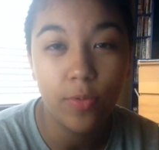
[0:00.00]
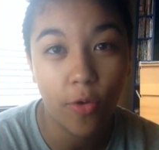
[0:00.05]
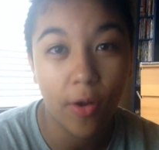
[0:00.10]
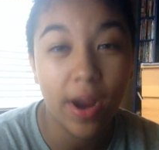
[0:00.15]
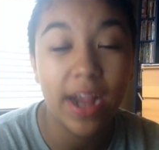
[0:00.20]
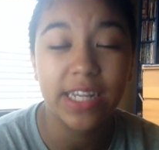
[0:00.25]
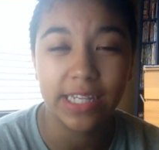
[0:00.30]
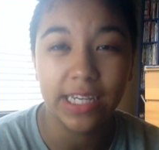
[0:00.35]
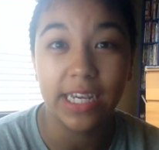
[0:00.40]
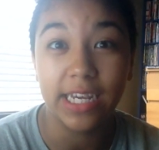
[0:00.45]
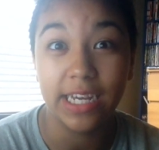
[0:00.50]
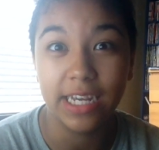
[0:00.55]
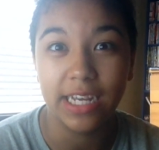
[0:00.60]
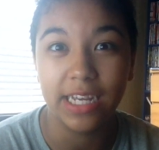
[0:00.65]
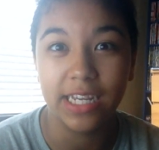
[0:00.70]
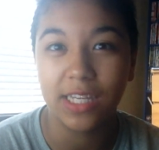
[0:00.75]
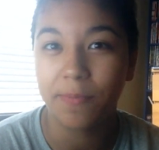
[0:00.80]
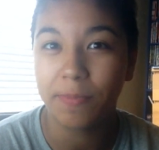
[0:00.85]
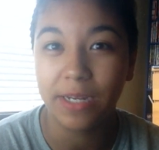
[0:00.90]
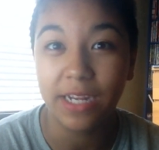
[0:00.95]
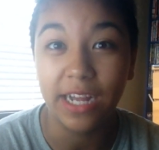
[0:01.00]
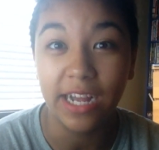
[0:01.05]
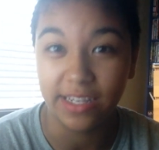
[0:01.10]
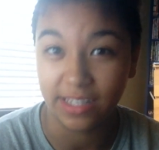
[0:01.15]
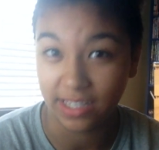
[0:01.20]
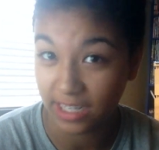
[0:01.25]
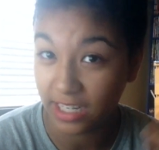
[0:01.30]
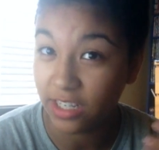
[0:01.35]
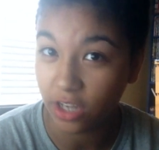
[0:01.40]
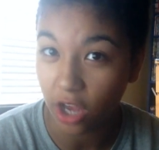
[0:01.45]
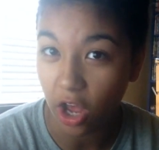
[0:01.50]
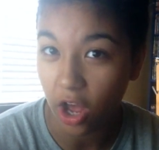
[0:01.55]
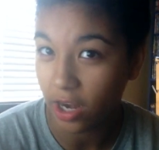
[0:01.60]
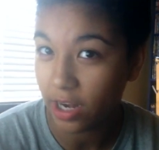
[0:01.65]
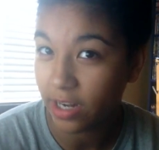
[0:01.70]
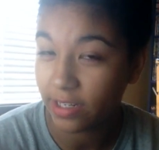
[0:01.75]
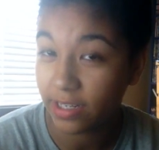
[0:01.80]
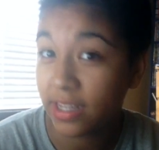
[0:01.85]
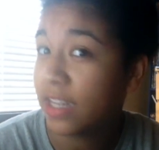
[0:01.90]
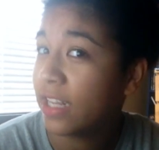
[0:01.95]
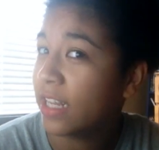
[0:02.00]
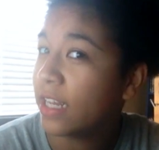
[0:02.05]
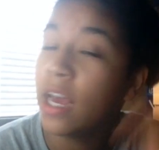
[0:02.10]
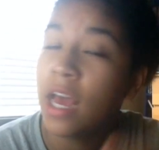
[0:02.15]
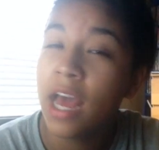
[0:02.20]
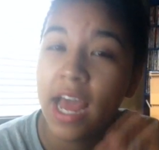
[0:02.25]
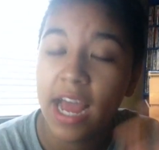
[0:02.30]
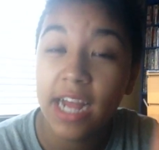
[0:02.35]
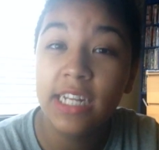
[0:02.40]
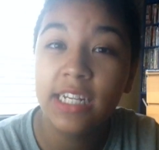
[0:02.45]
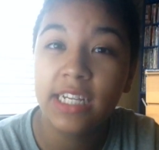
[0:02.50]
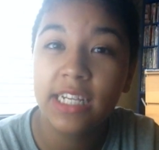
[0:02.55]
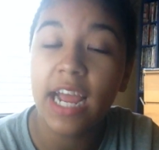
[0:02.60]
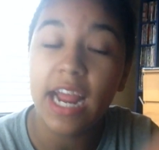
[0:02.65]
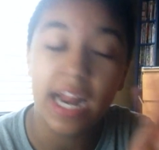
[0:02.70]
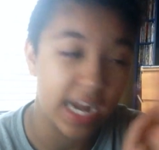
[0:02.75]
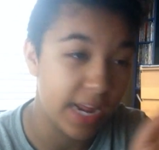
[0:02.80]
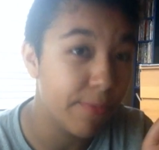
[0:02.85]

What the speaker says: crazy he is because he's honestly insane.